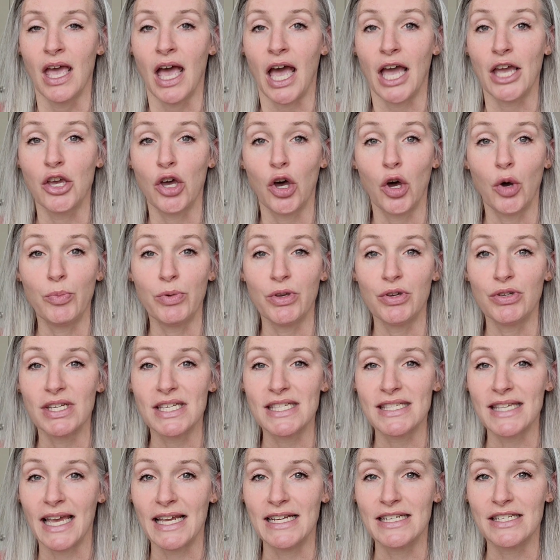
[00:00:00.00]
I hope you
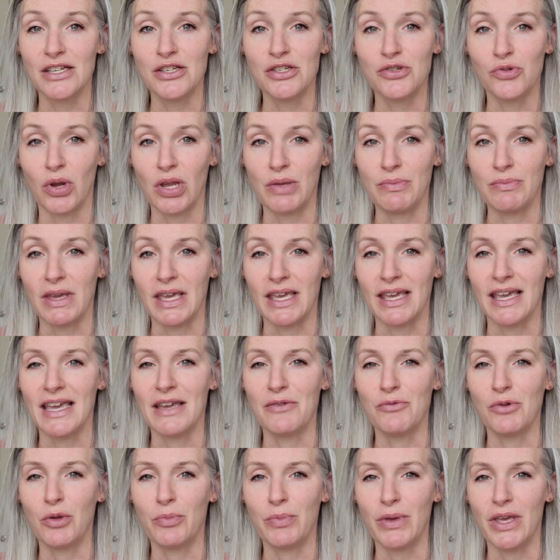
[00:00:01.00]
decide to join me.
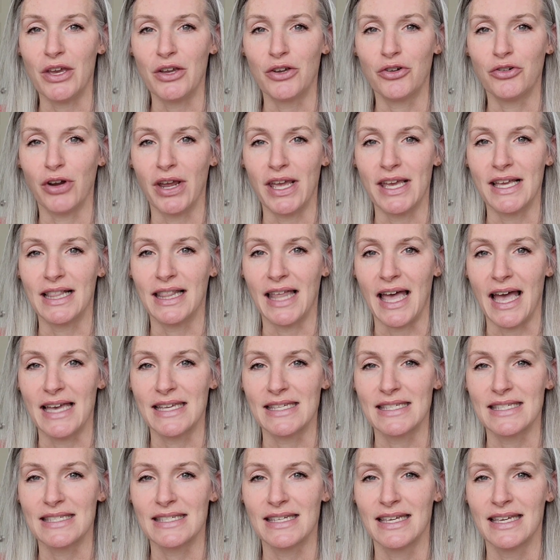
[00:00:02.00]
It will be a great
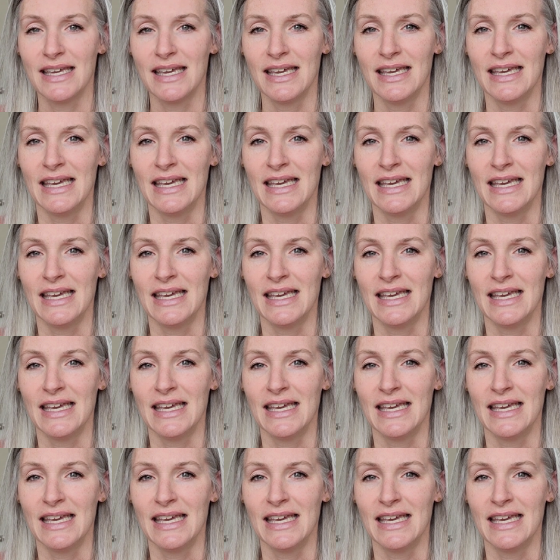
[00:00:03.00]
class.